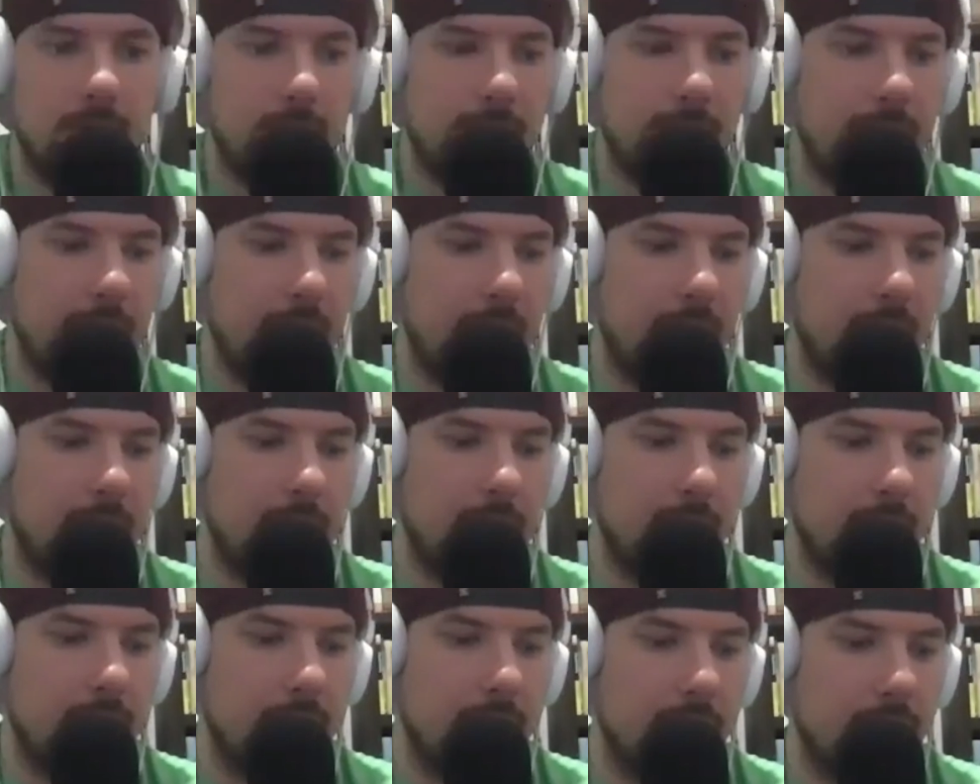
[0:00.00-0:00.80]
get out
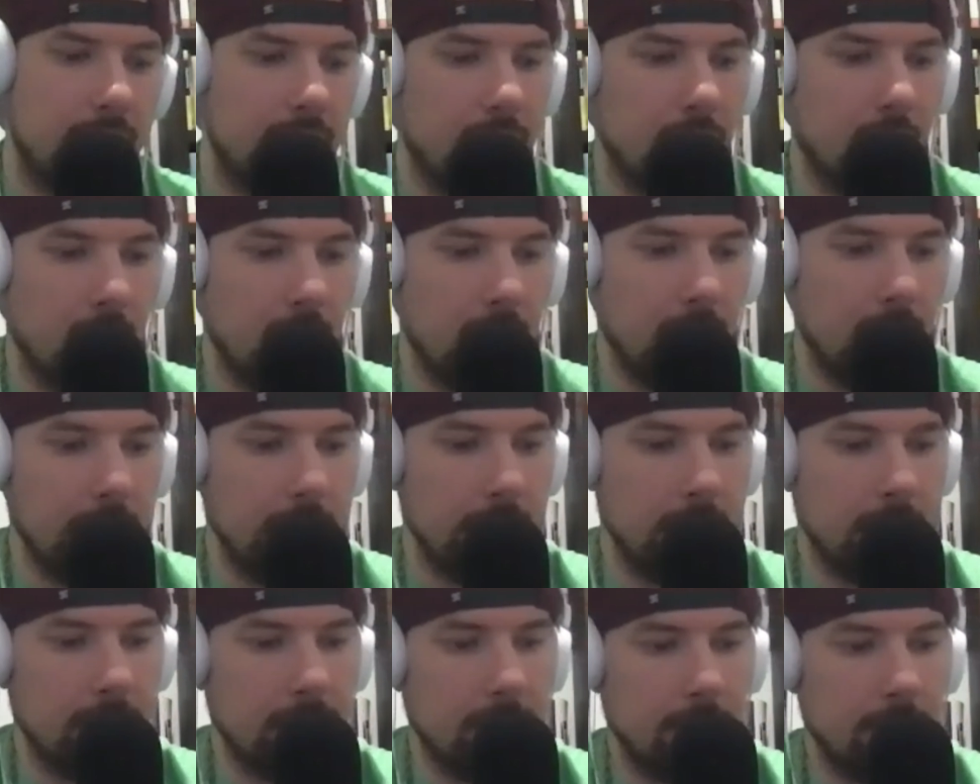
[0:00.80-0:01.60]
there and run
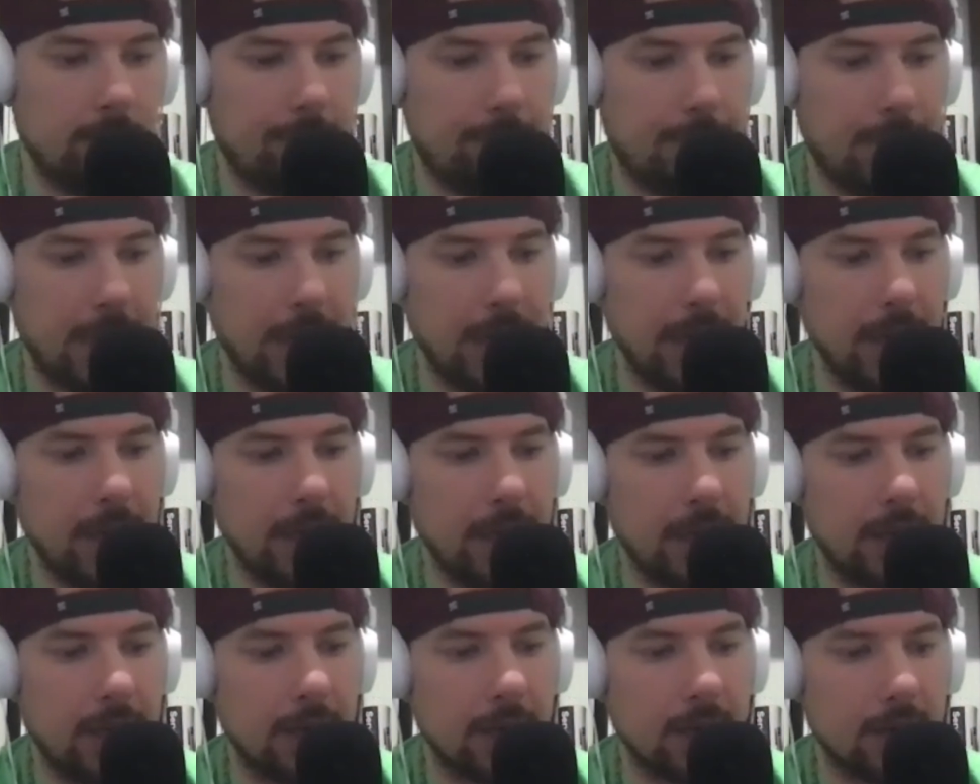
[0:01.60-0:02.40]
and
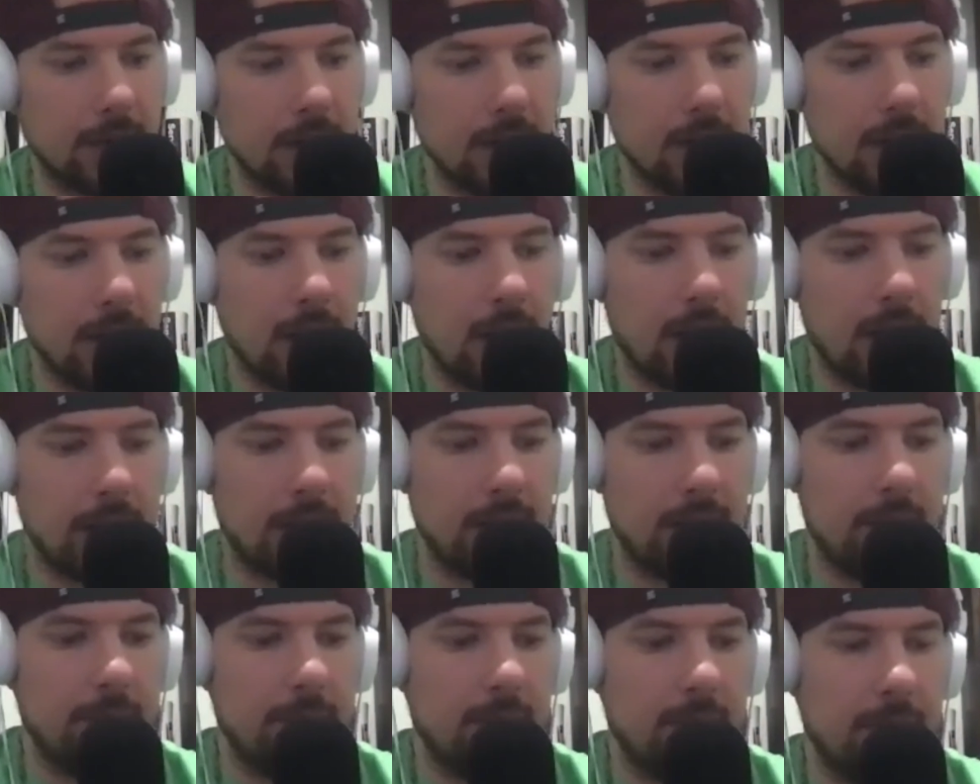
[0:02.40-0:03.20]
bike. And I
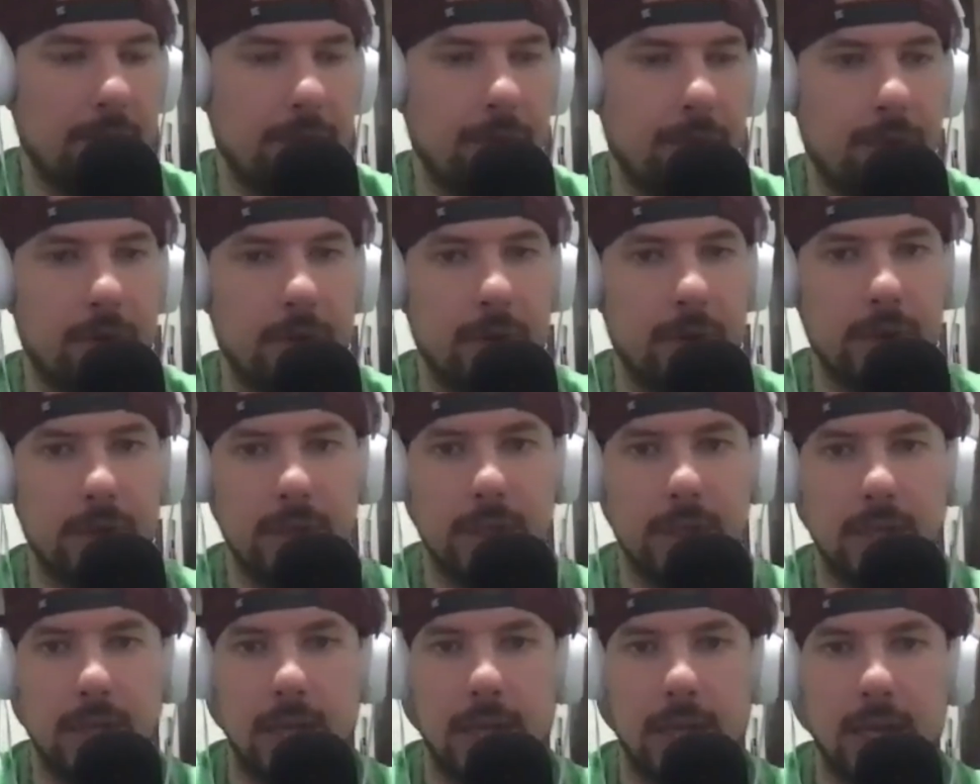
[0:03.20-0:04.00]
did my
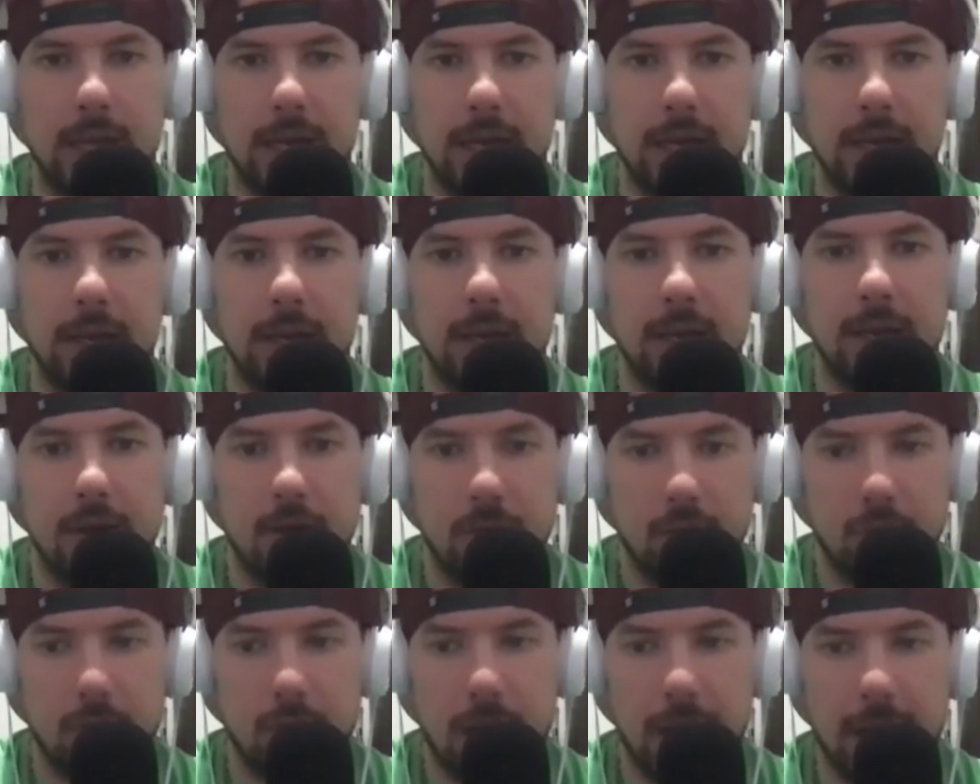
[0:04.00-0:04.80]
first
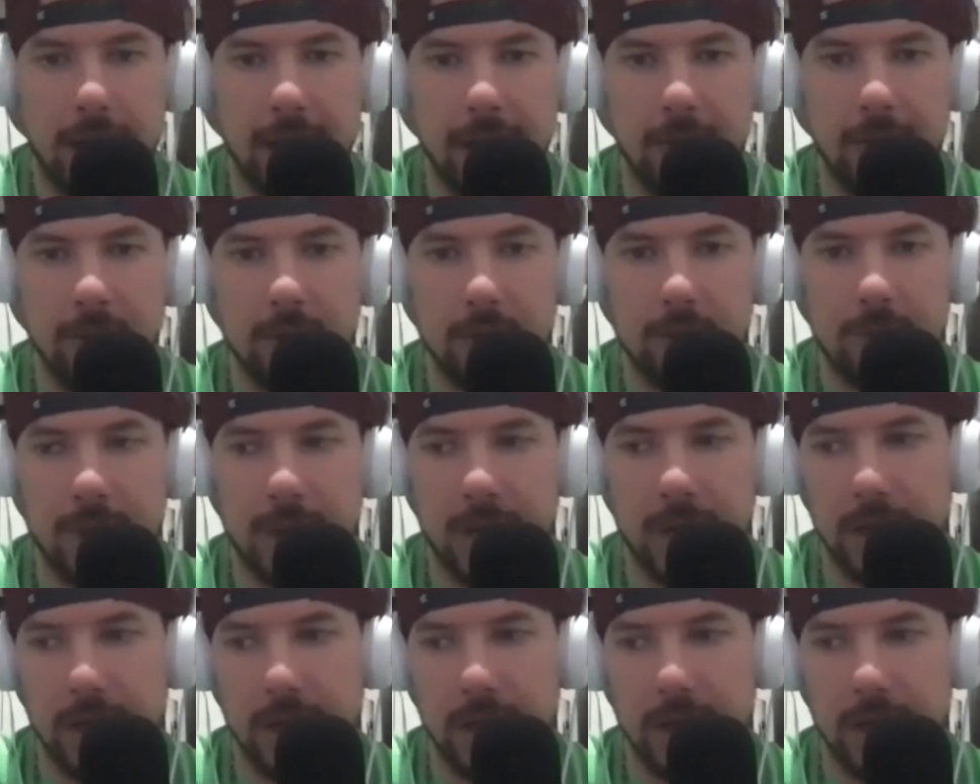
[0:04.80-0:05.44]
riding with my